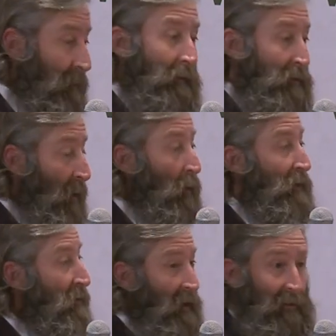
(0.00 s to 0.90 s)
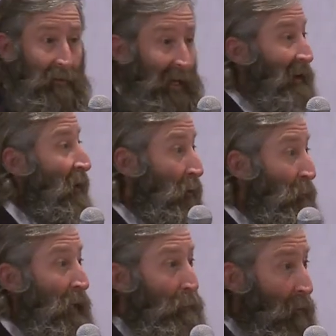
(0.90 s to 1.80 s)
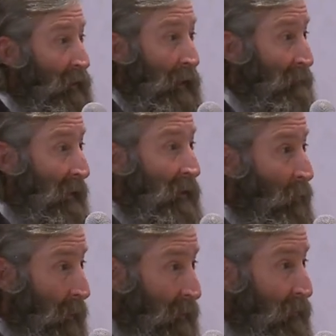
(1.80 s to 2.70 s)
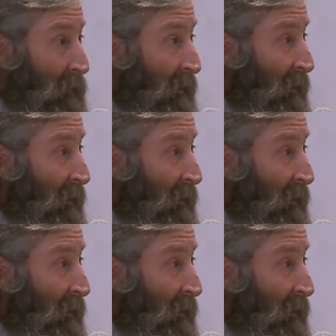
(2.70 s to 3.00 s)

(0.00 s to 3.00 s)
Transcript: so is the 10 other people that I'm dealing with.